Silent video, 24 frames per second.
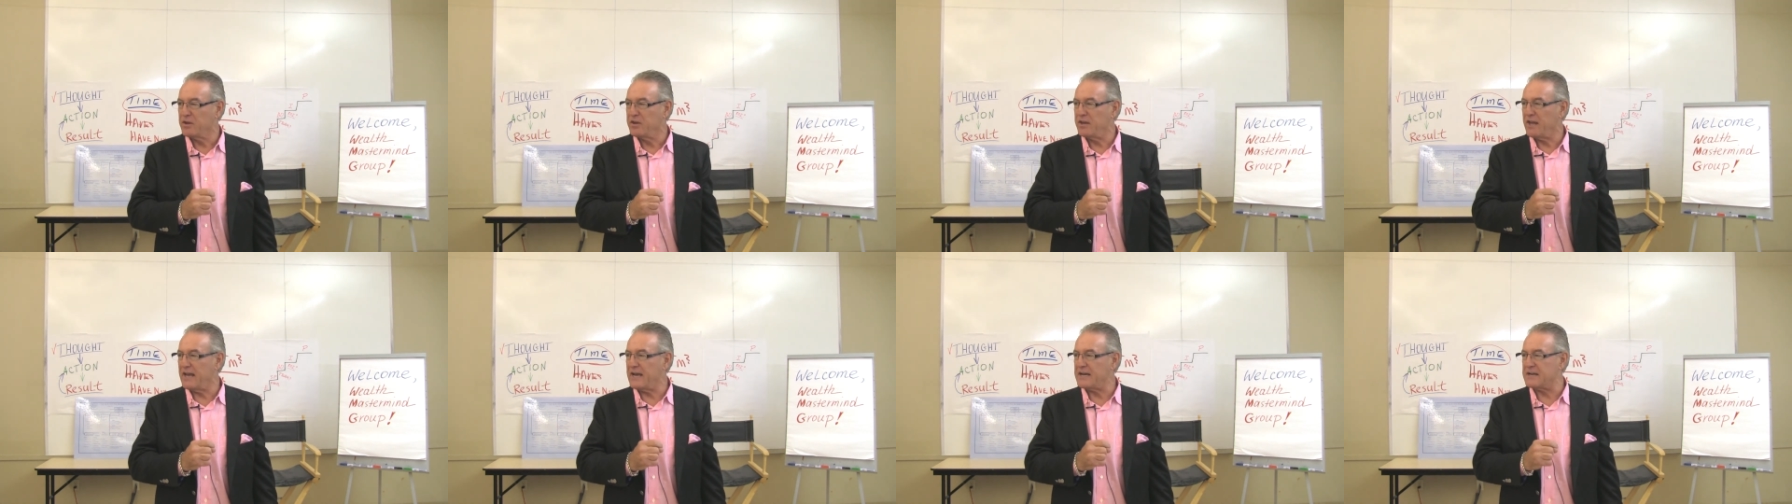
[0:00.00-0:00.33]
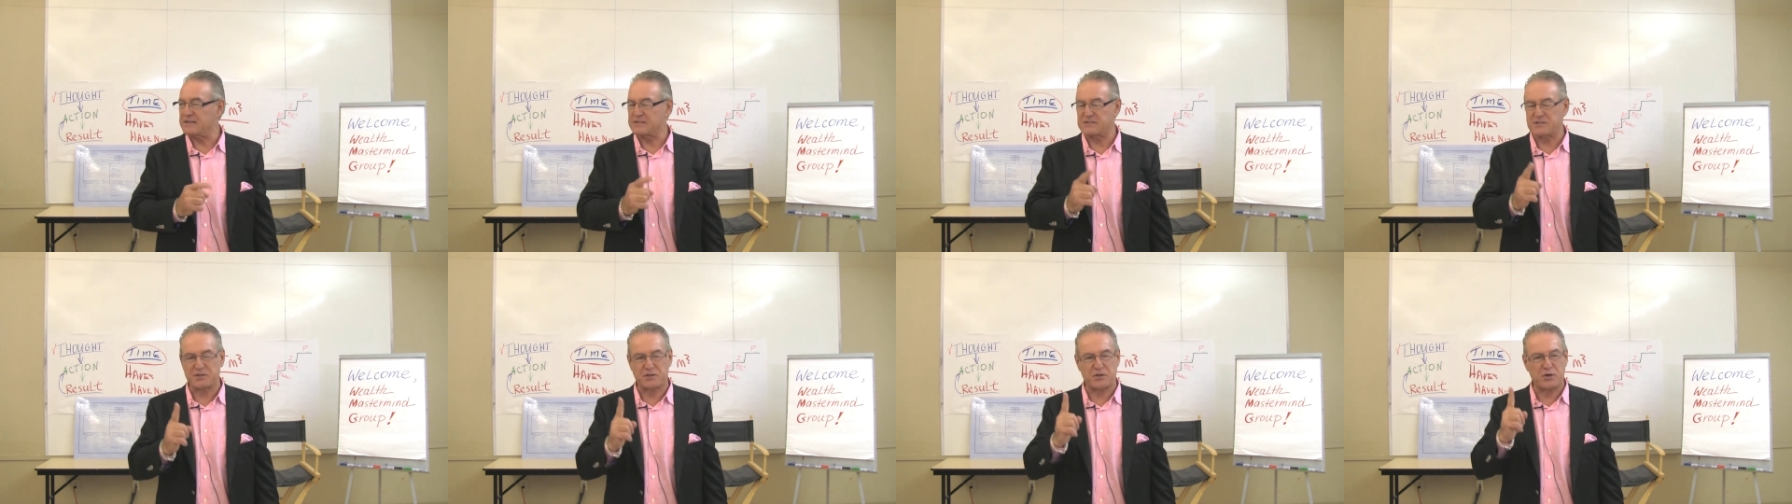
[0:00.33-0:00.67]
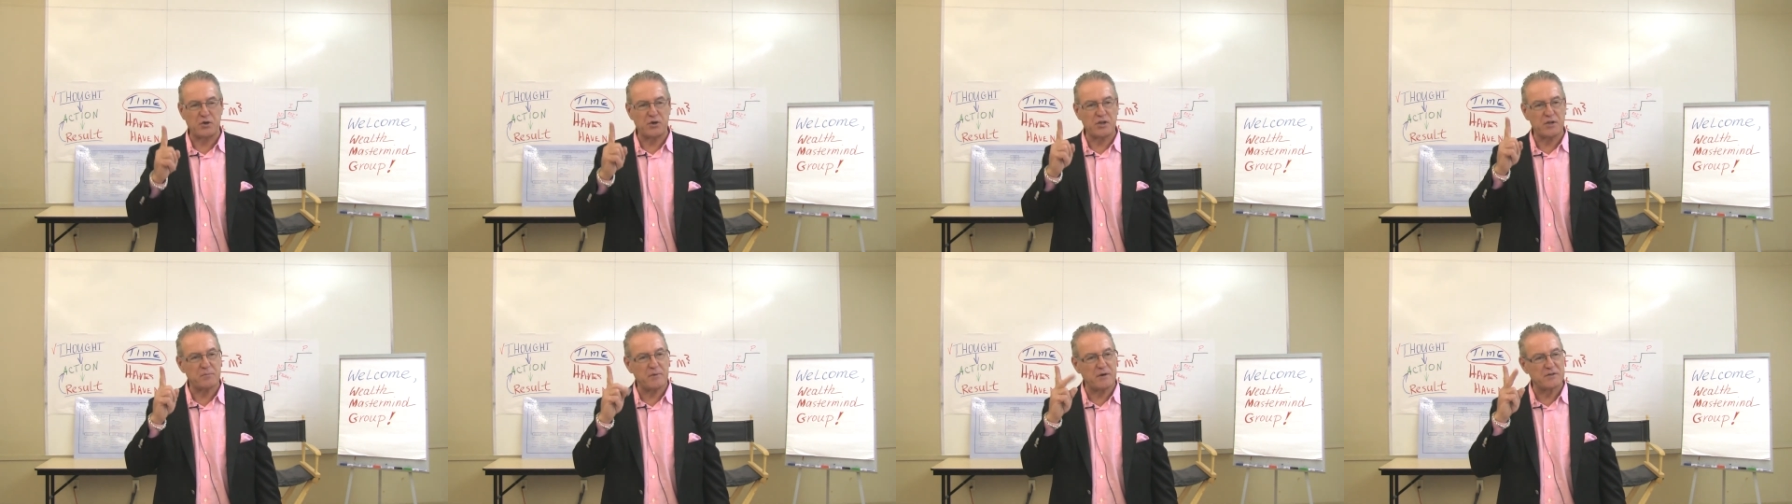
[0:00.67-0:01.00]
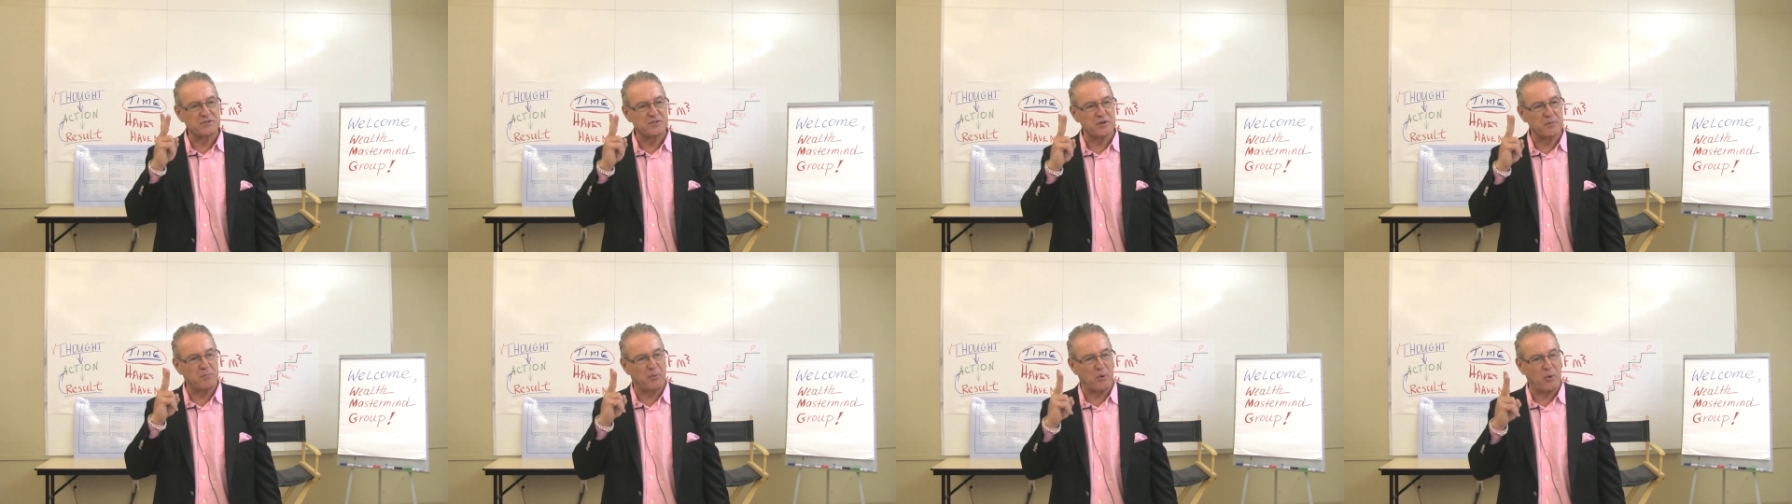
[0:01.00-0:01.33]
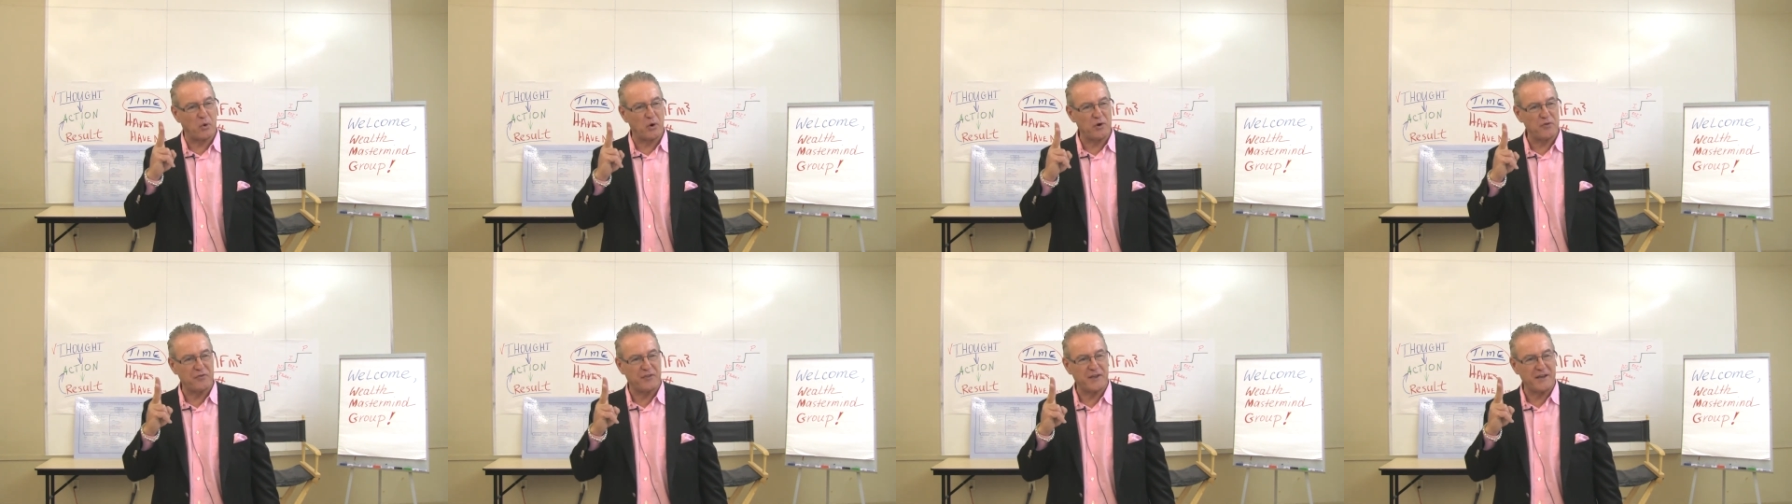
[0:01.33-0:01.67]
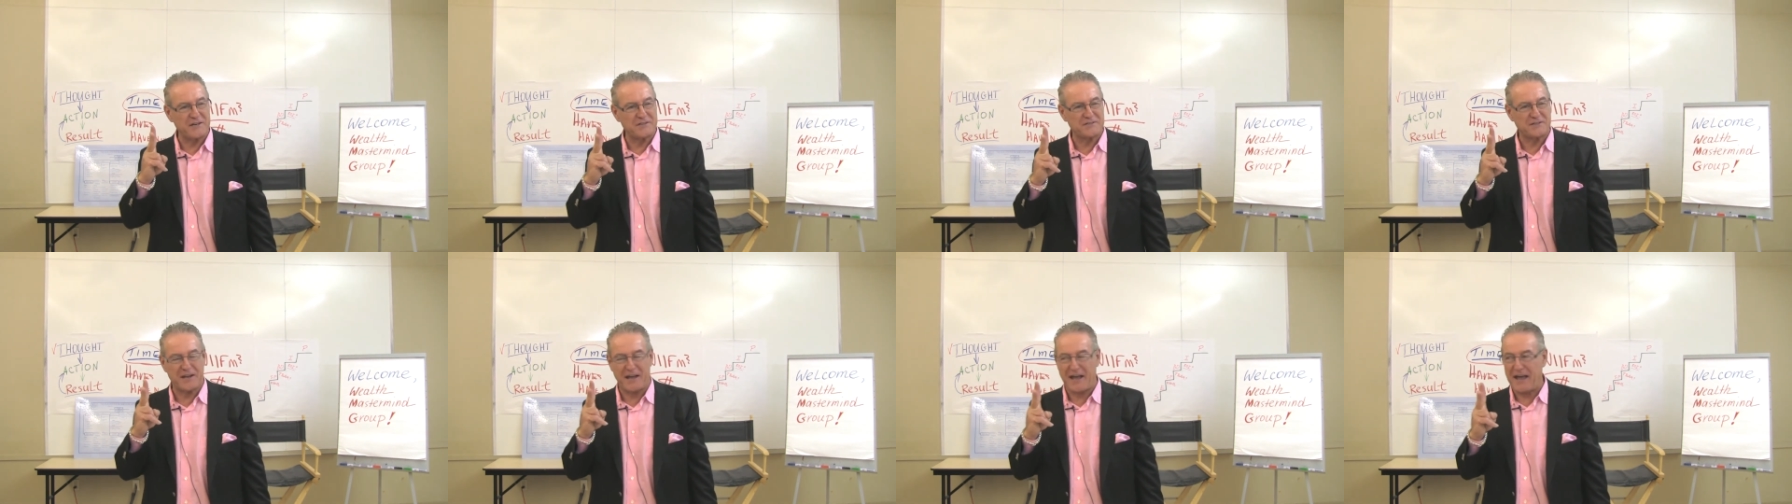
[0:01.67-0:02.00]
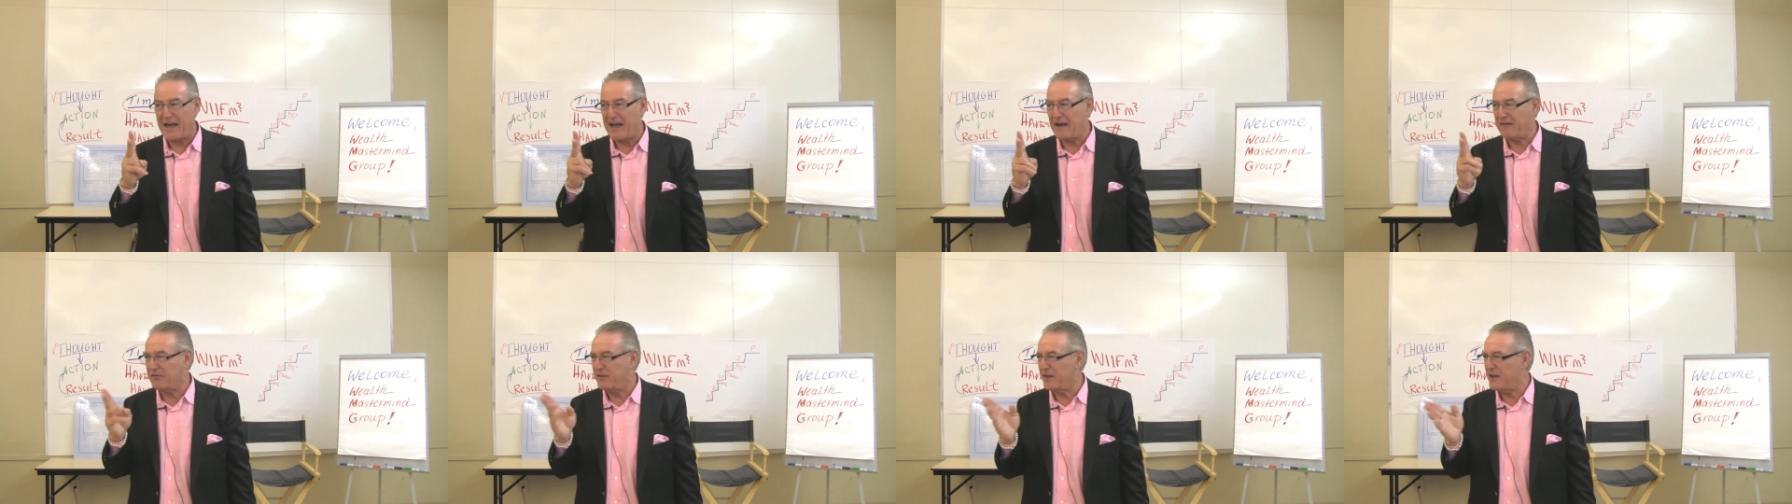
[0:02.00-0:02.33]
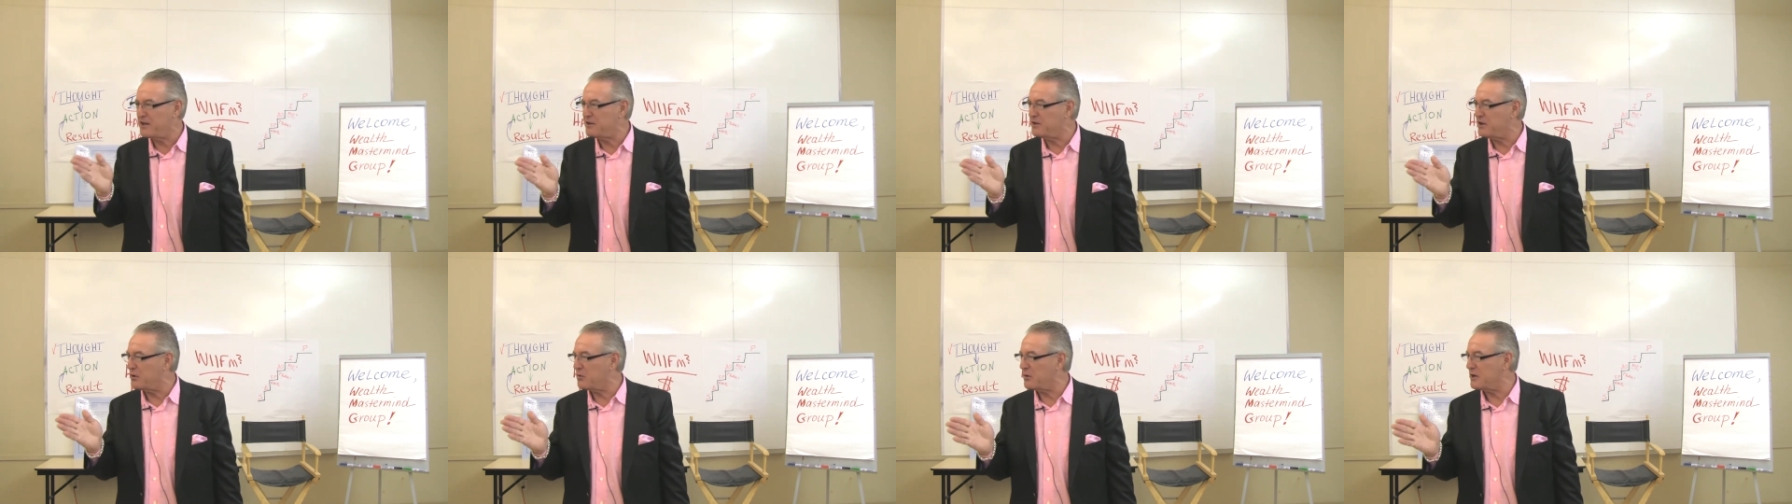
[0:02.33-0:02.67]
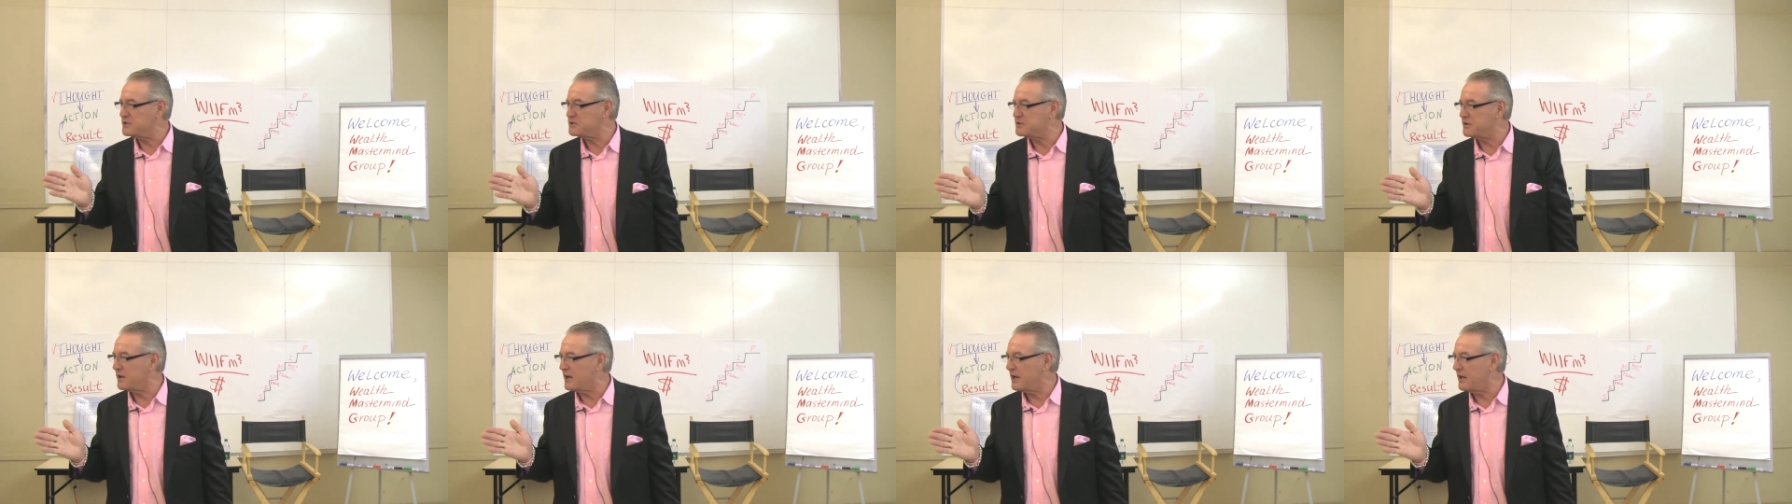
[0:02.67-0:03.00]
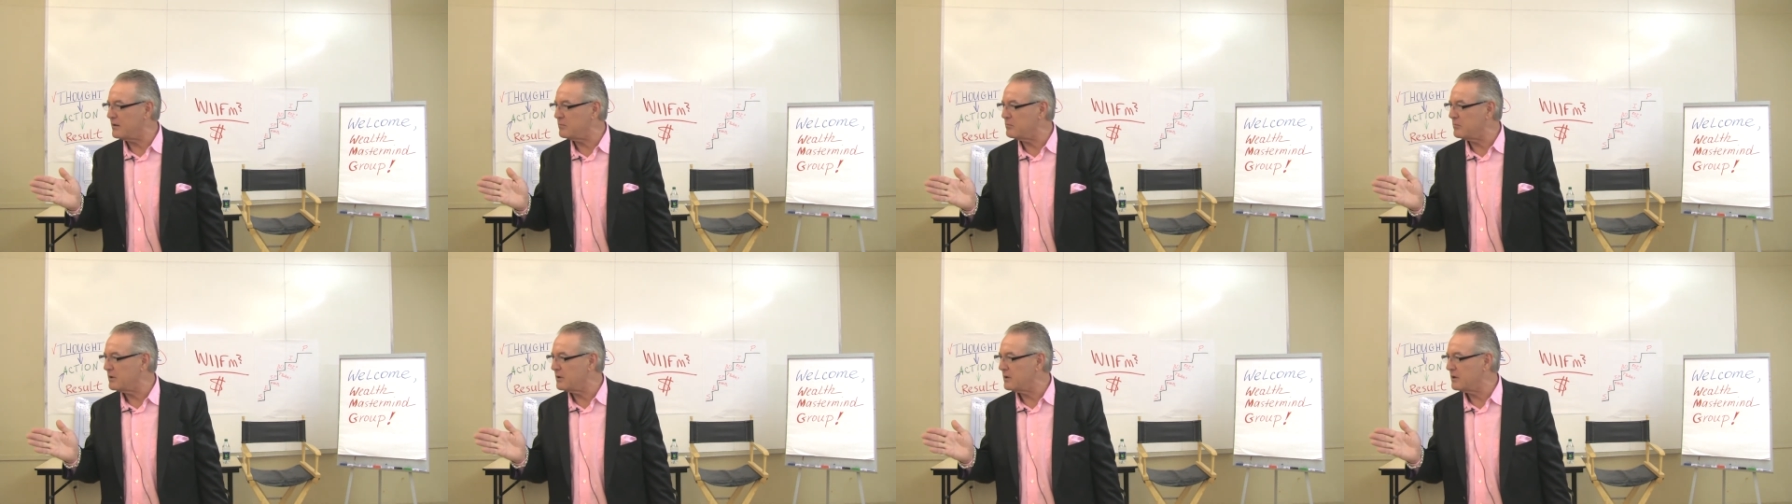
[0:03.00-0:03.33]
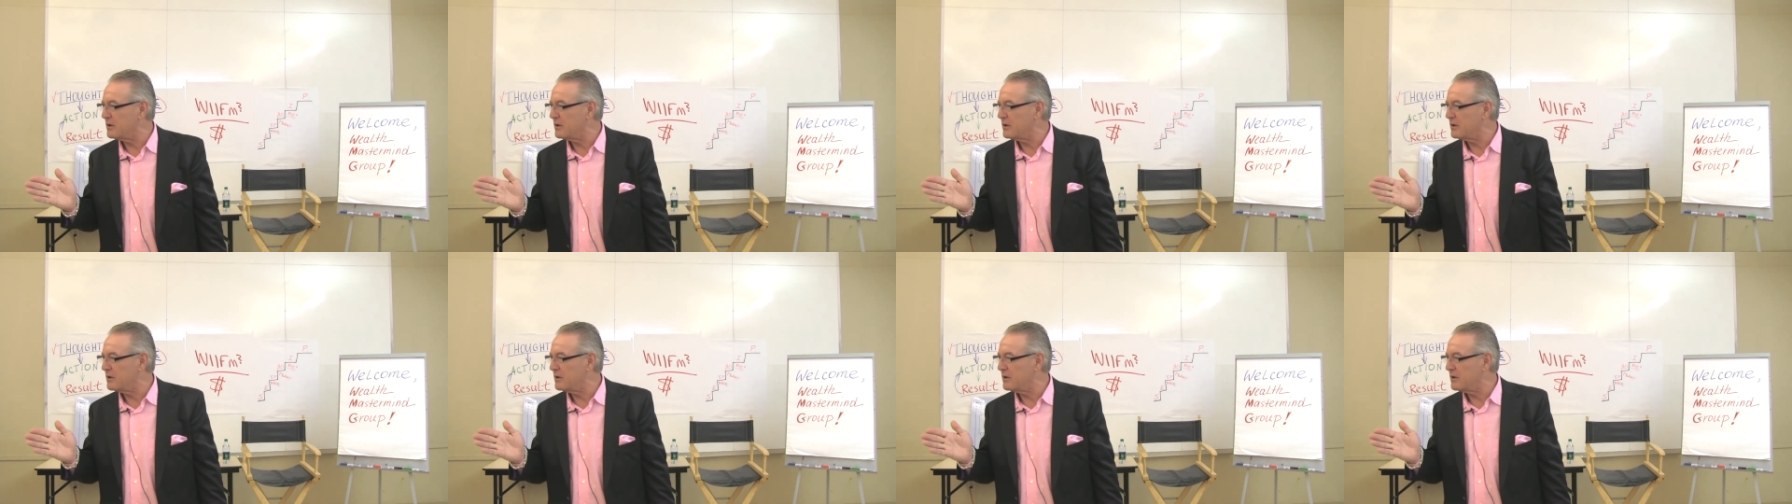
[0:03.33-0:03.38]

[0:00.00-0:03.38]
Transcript: Yes, 2 of the most important things to have. Thank you. What's your name?